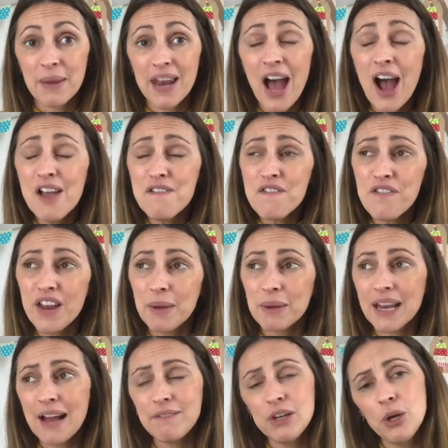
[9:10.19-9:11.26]
and hopefully I'm
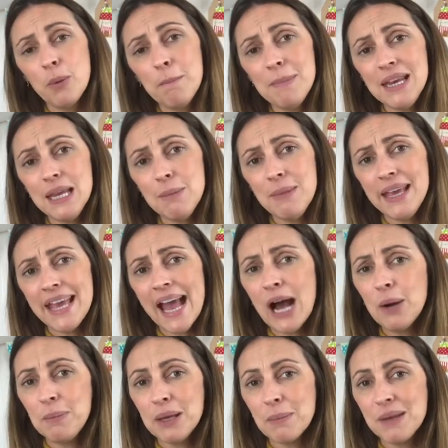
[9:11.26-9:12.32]
going to have a little mini me
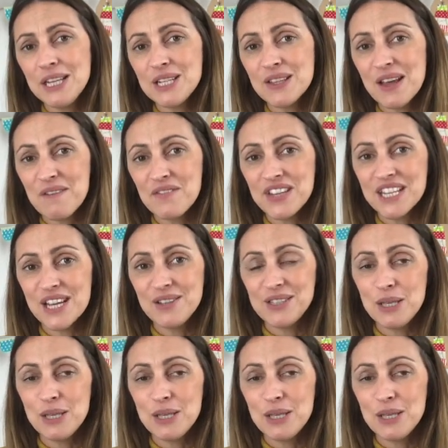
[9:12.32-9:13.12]
helping me do that video,